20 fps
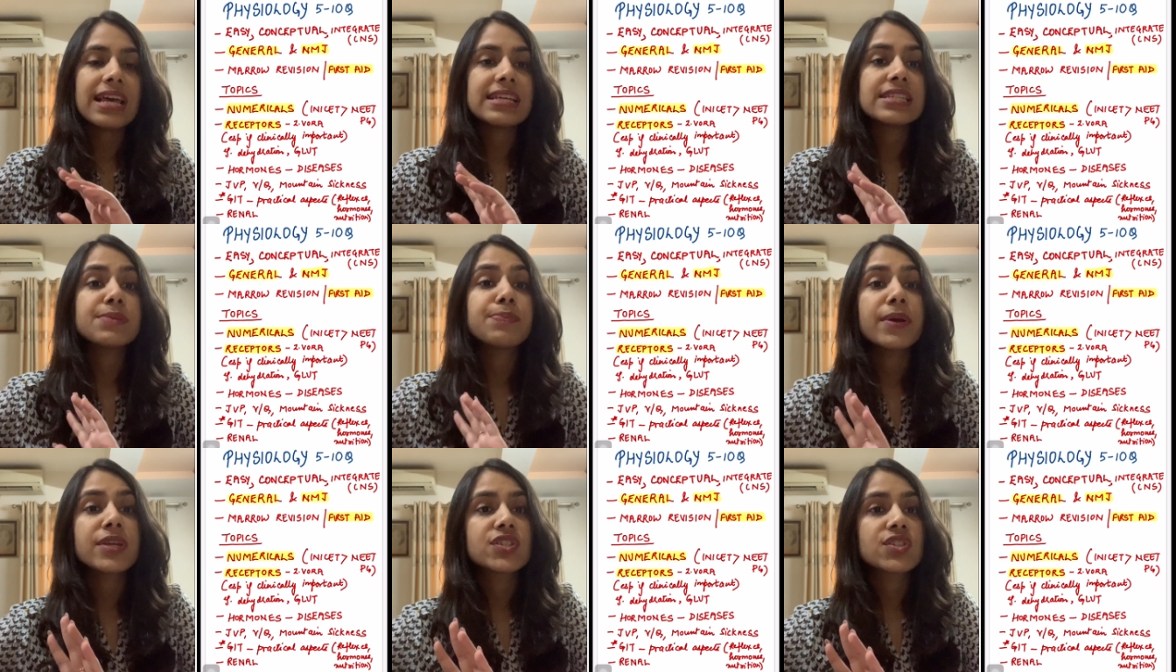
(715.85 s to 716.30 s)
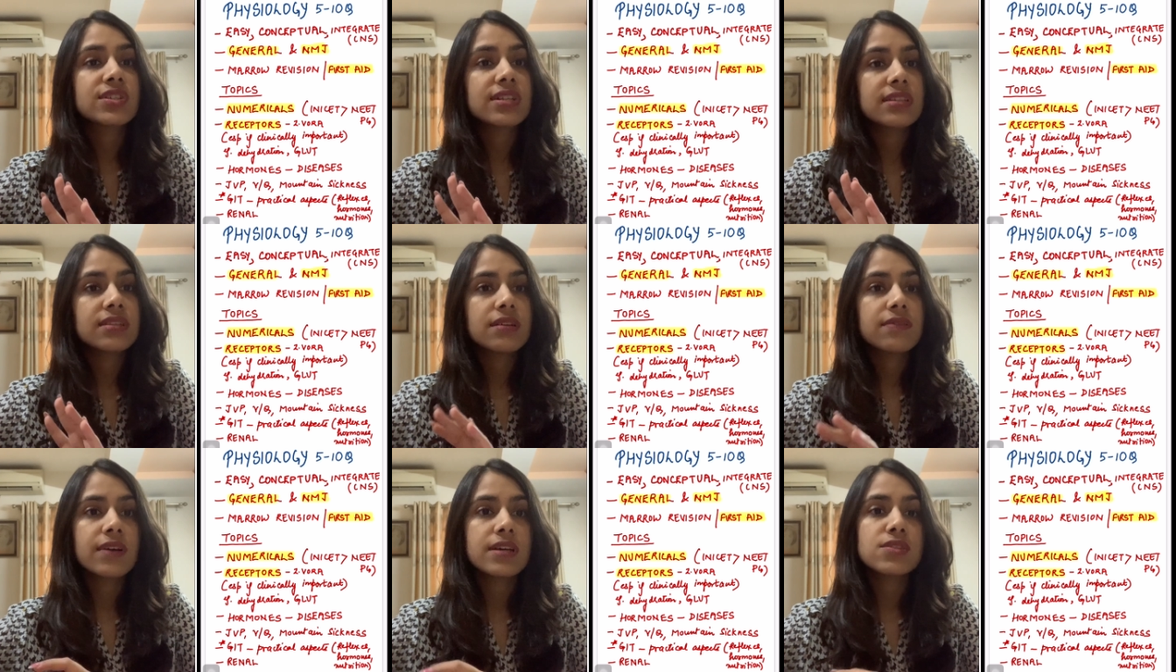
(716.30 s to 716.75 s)
especially
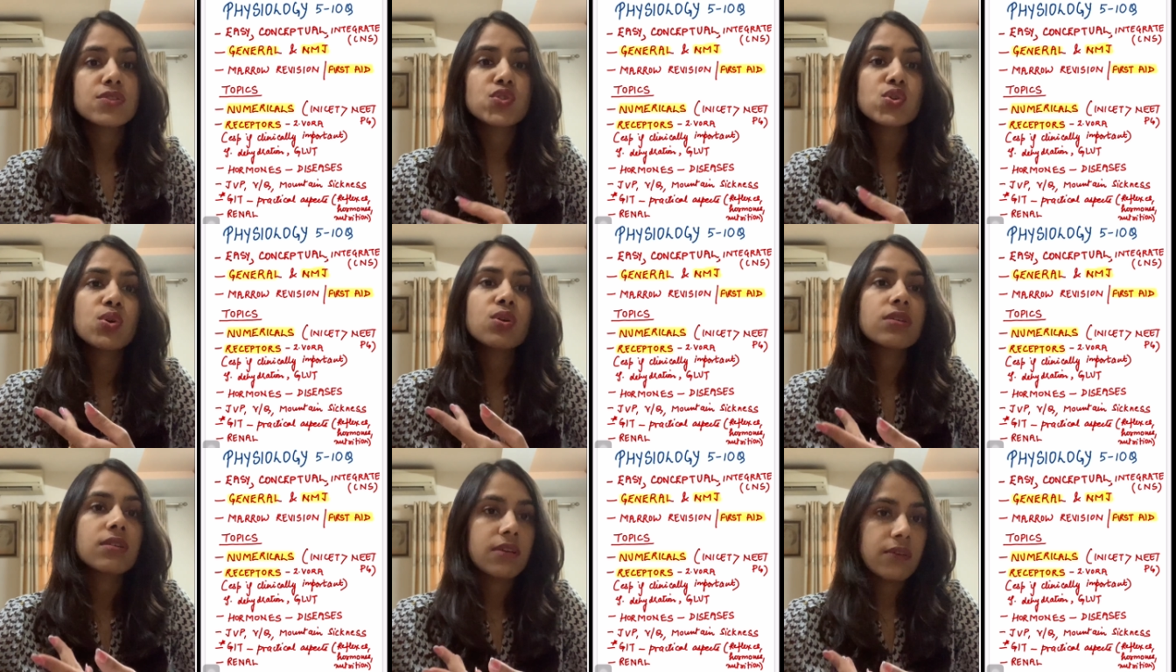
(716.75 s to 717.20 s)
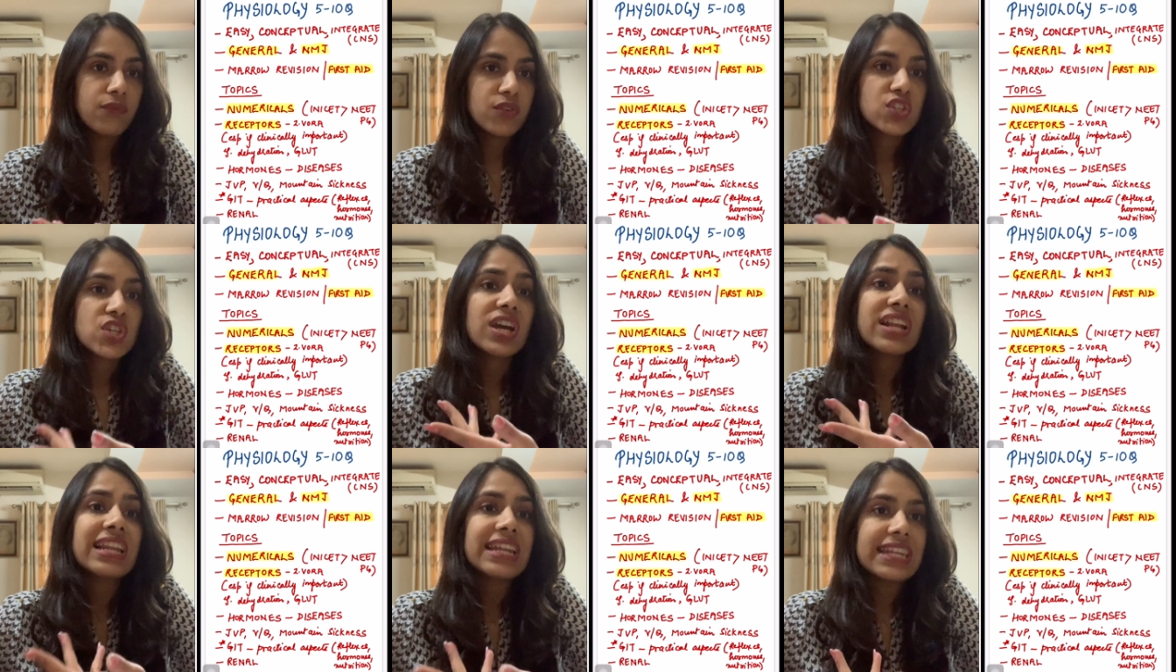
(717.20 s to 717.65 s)
the ones
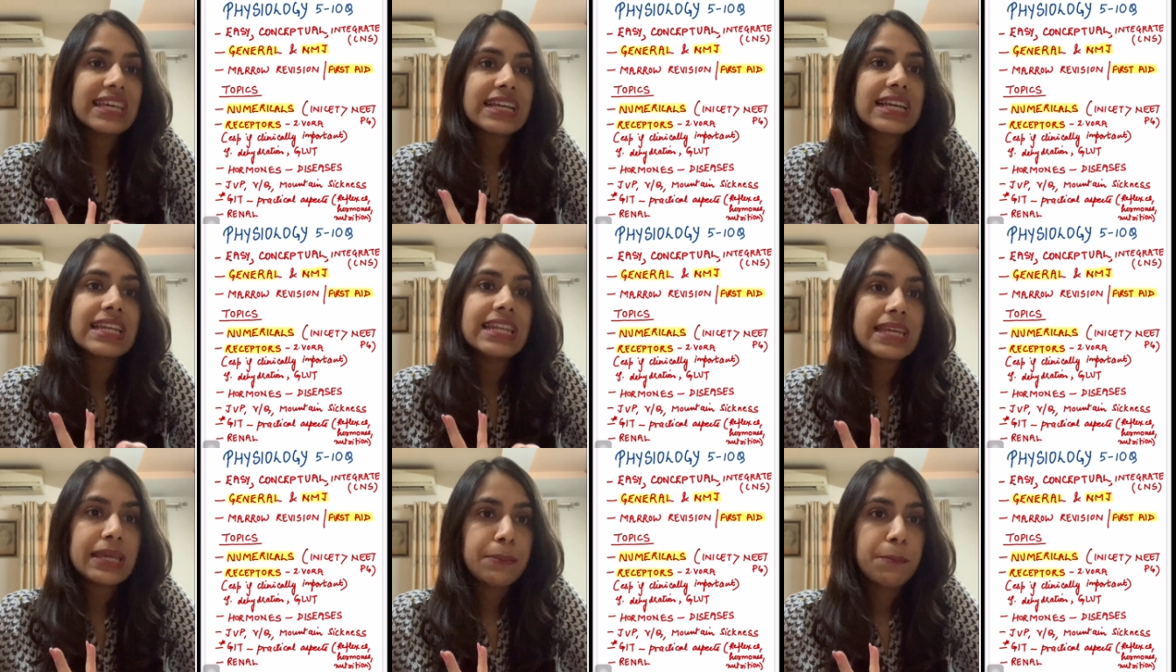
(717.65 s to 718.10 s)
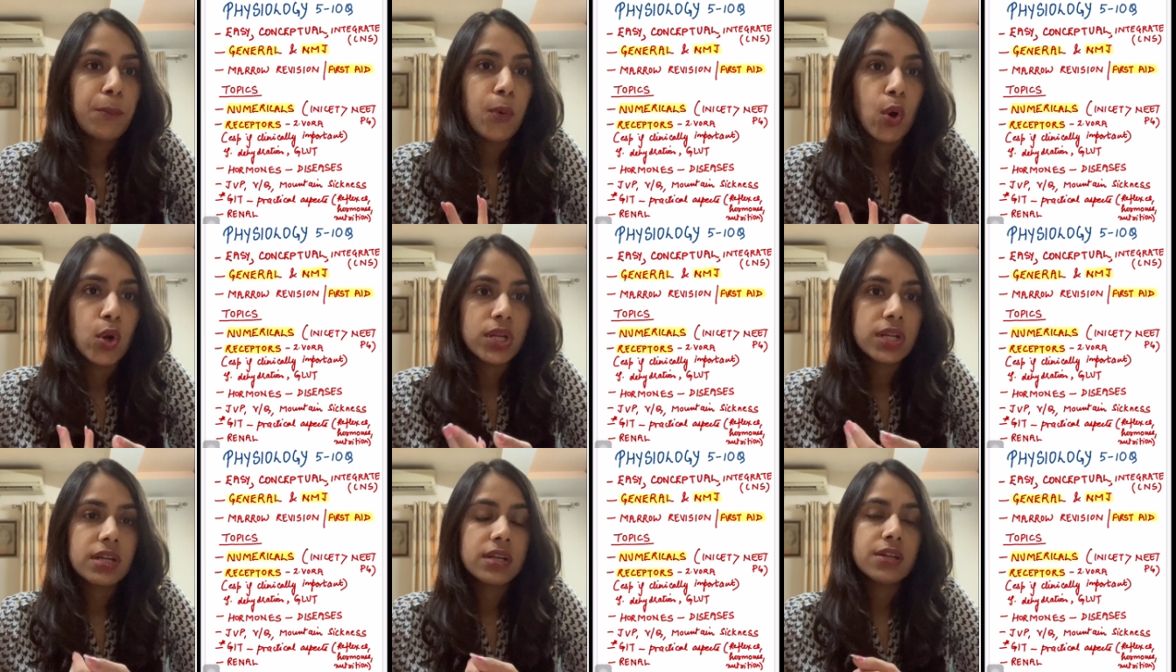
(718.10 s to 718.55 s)
which are clinically
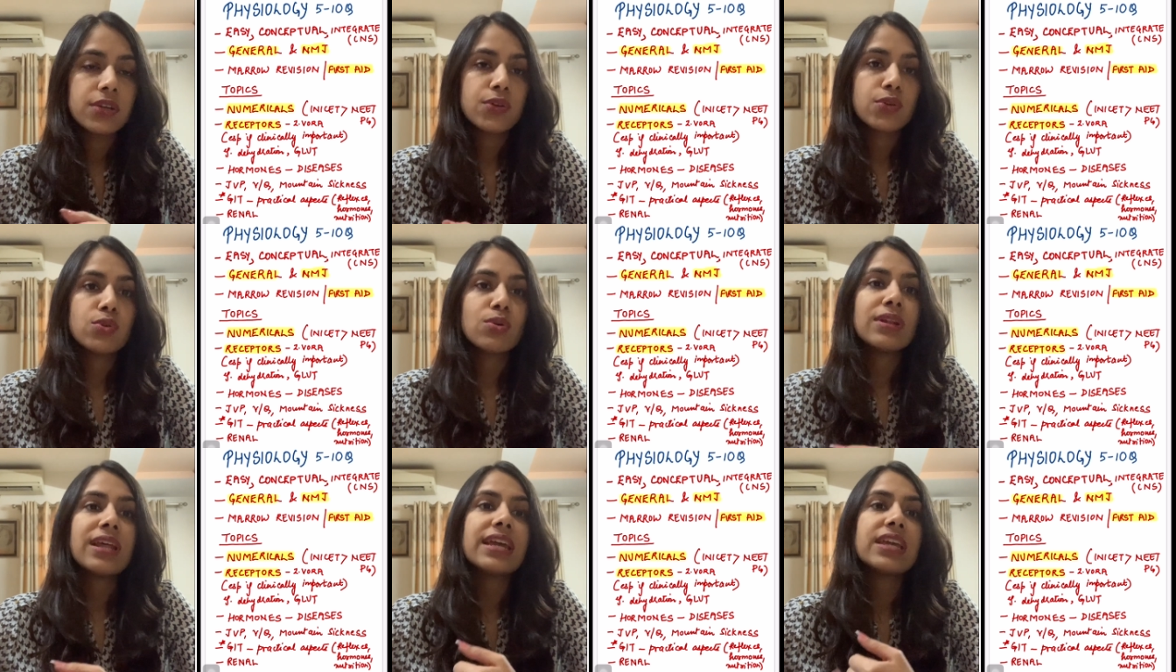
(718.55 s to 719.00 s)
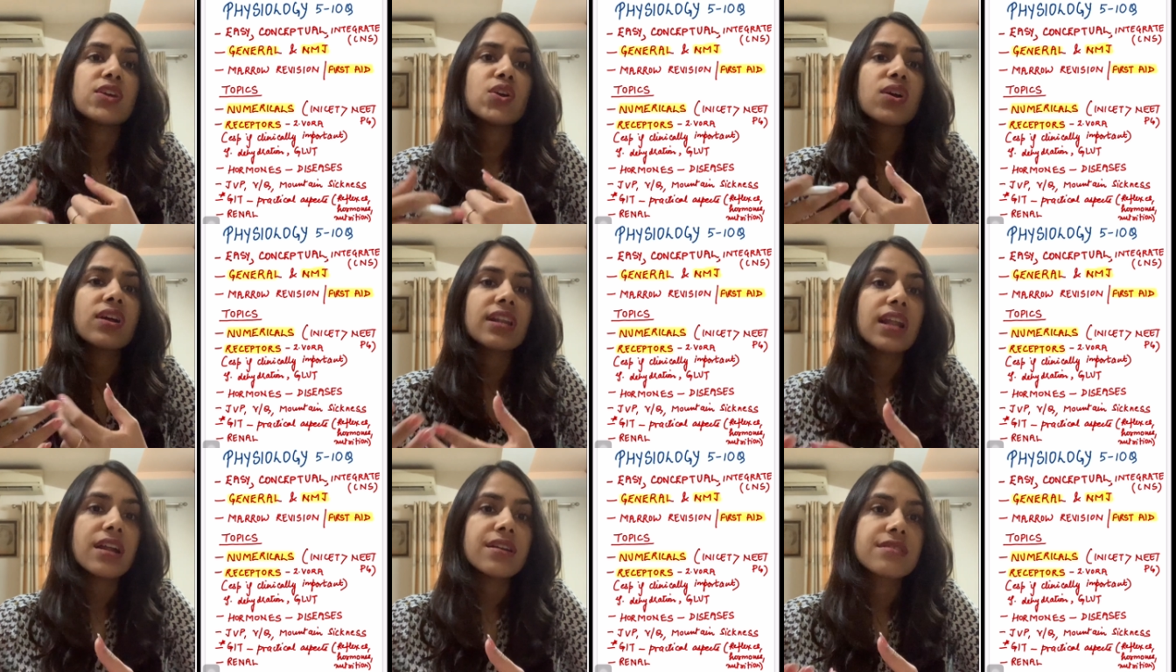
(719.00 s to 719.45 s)
important, you know, like your
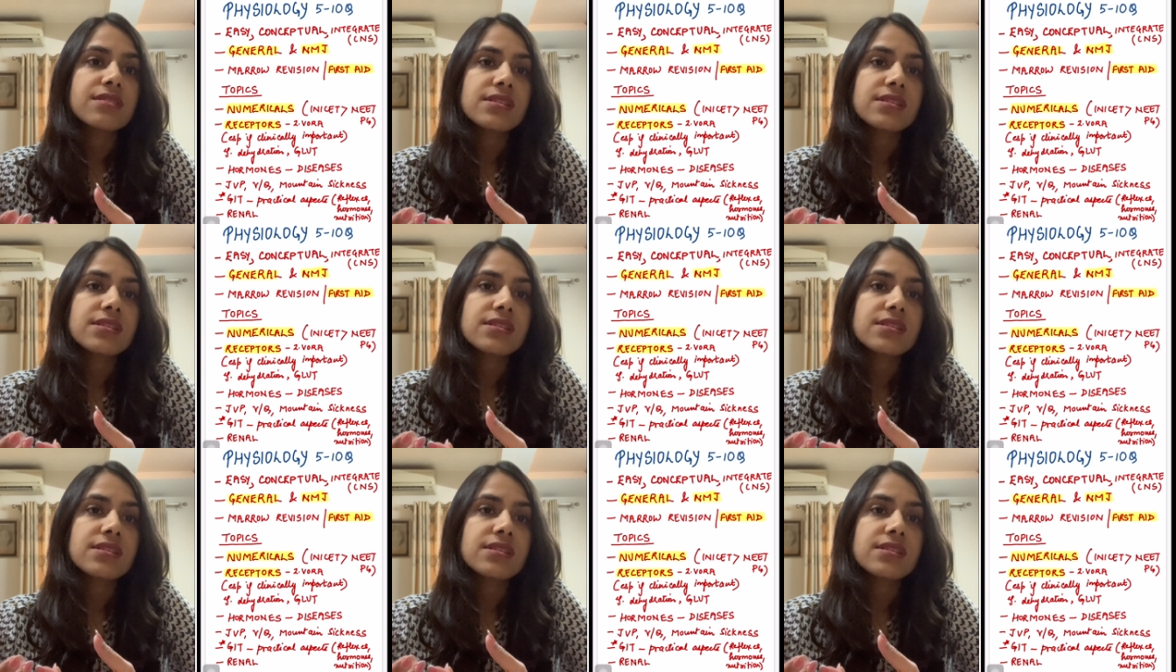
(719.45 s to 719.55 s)
glut